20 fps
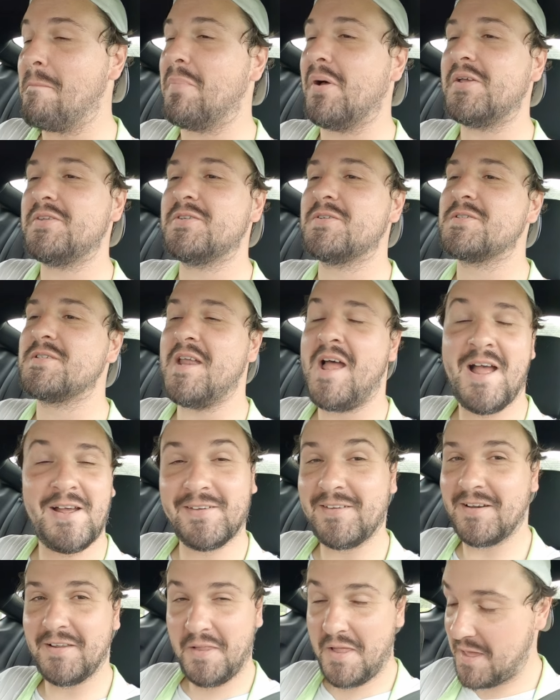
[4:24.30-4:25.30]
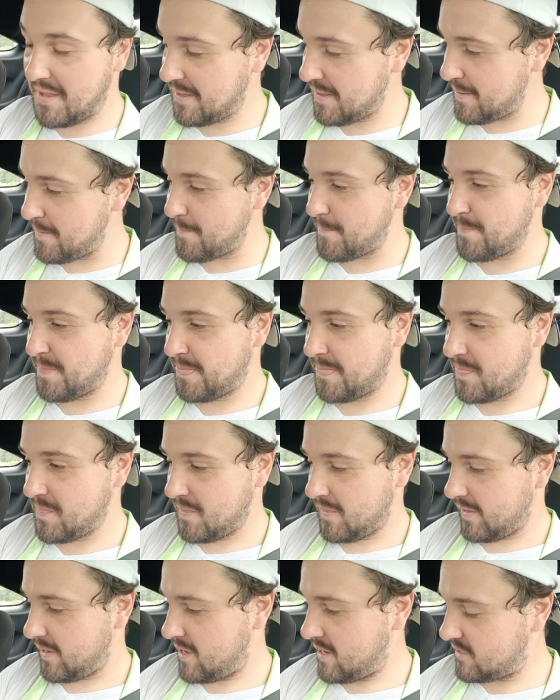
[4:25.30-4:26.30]
that Buster's not gonna like it
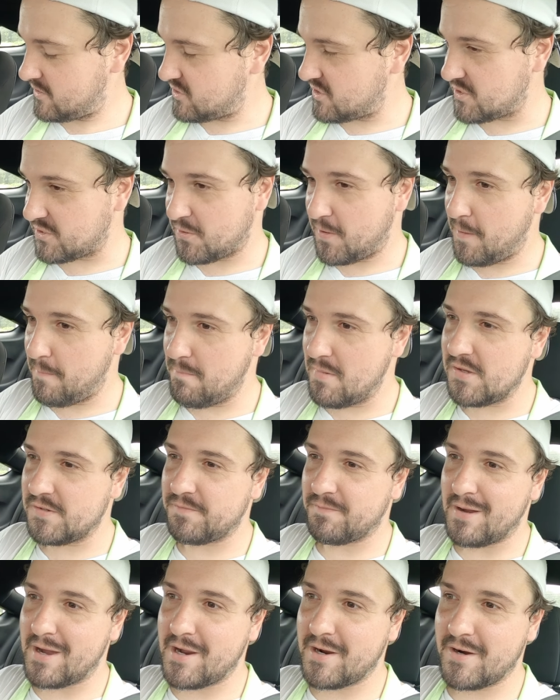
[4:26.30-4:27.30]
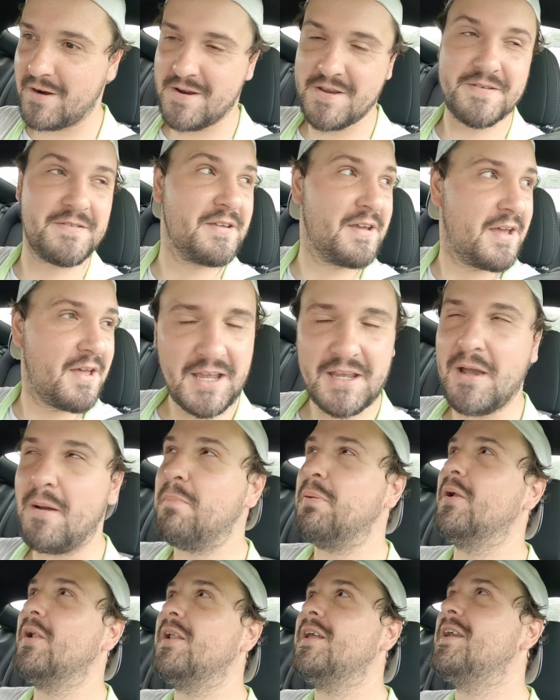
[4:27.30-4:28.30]
and it's just gonna misfire and
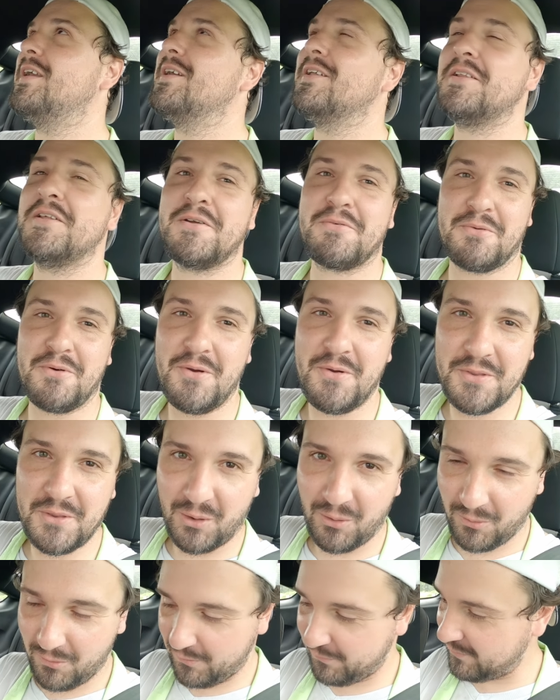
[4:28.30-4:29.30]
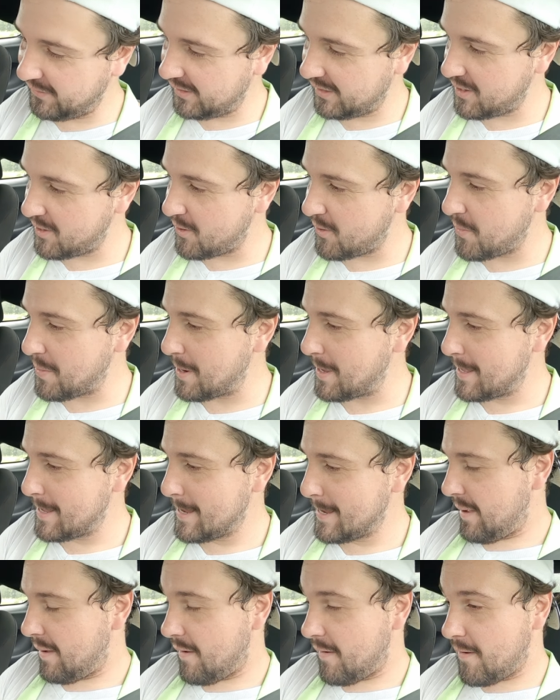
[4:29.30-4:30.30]
completely ruin the whole video.
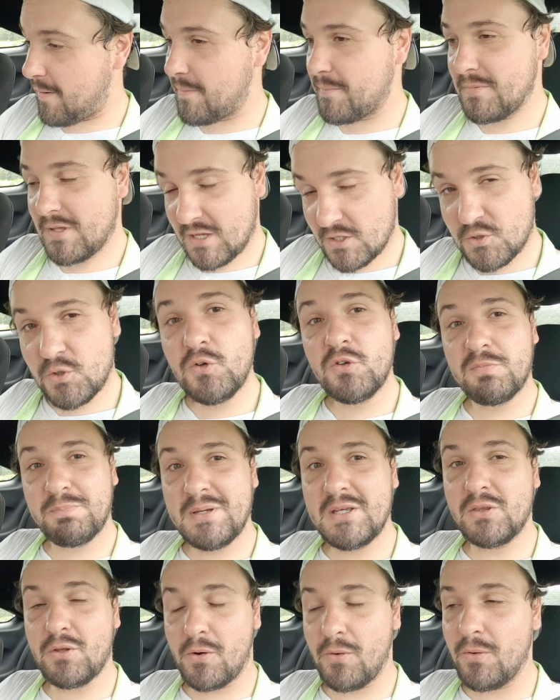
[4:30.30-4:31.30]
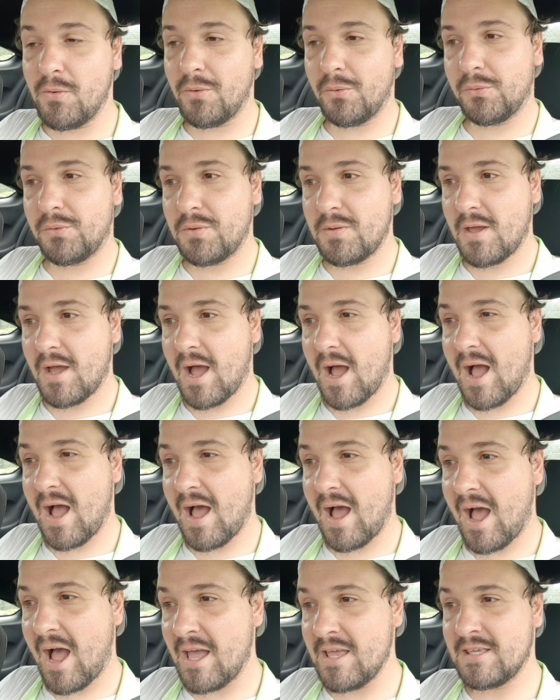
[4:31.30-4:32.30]
And truth be told,
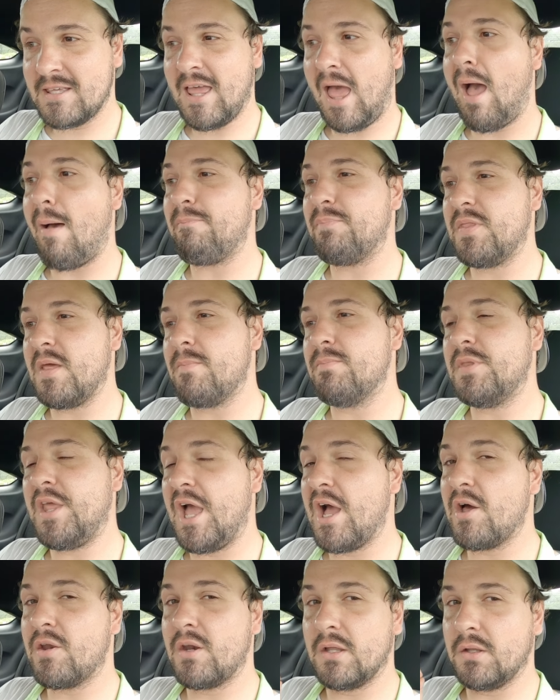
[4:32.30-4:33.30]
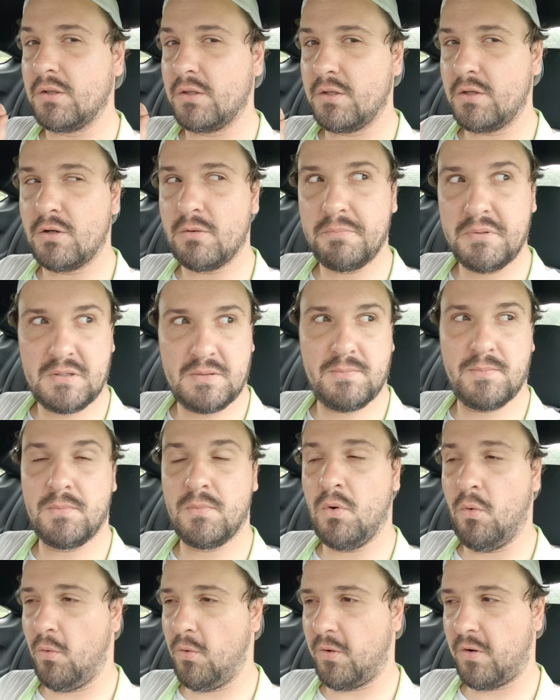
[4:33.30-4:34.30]
I gapped them down a little bit
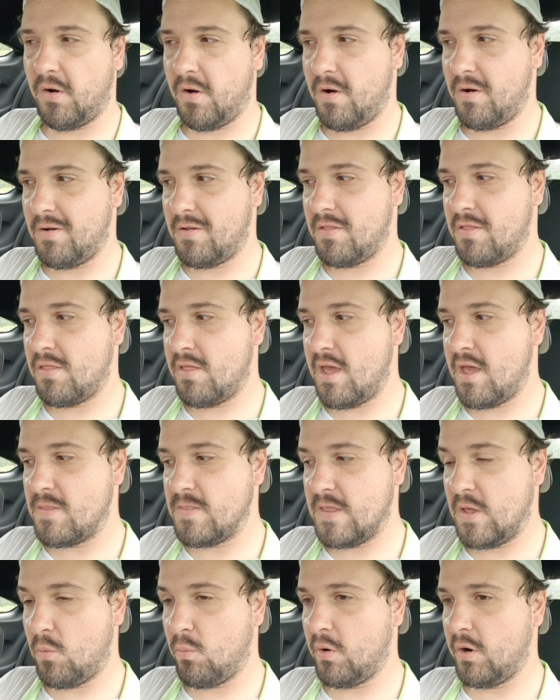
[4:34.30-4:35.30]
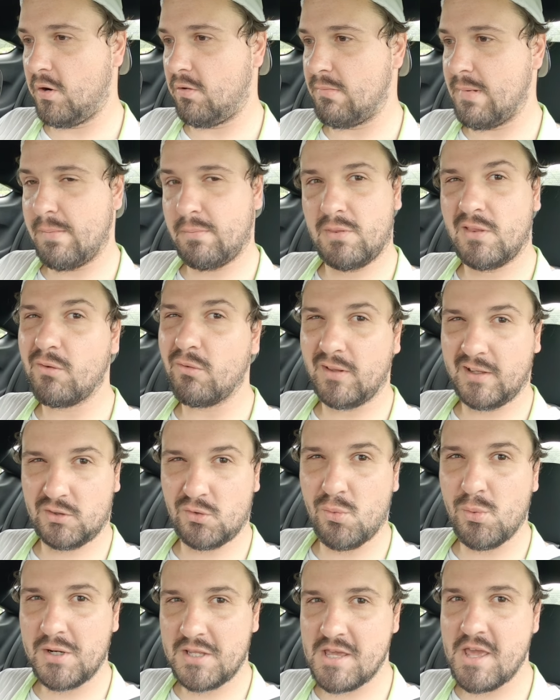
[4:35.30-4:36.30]
more than they were. Remember, they were
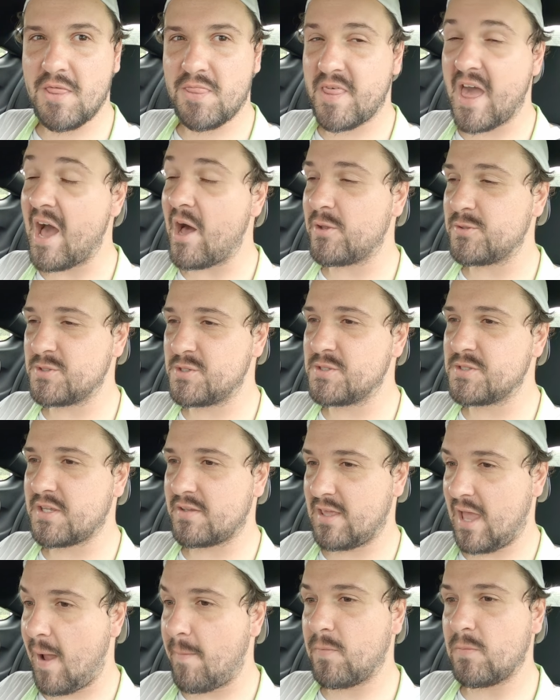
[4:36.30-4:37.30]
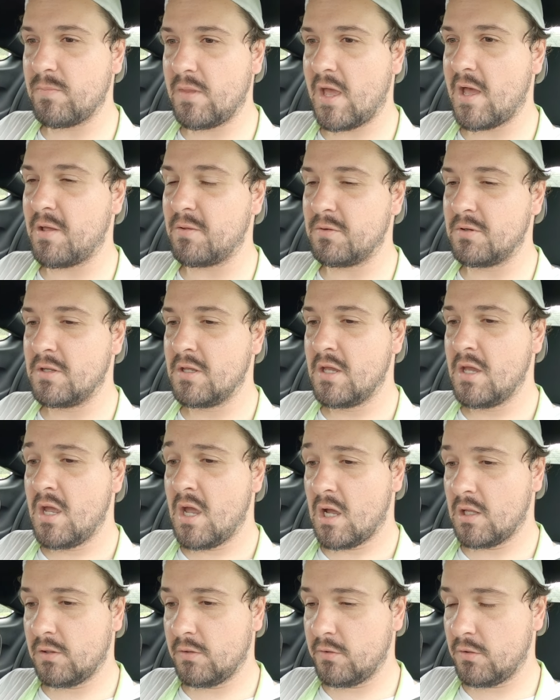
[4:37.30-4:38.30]
like 28,000, so I gapped them down
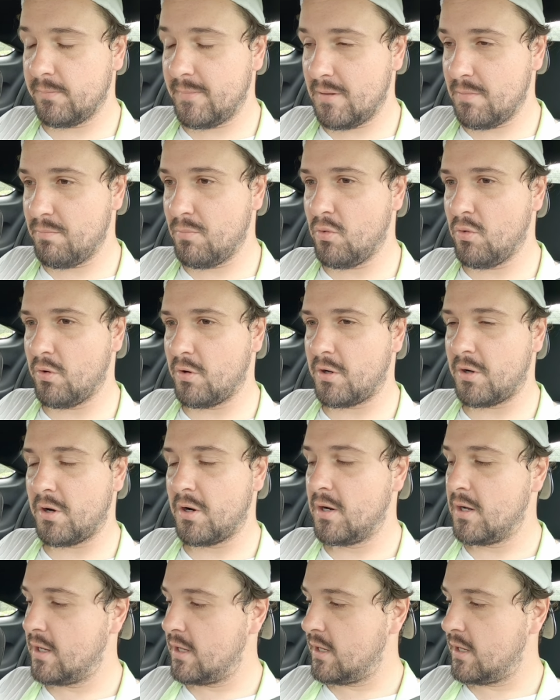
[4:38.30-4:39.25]
a little bit more.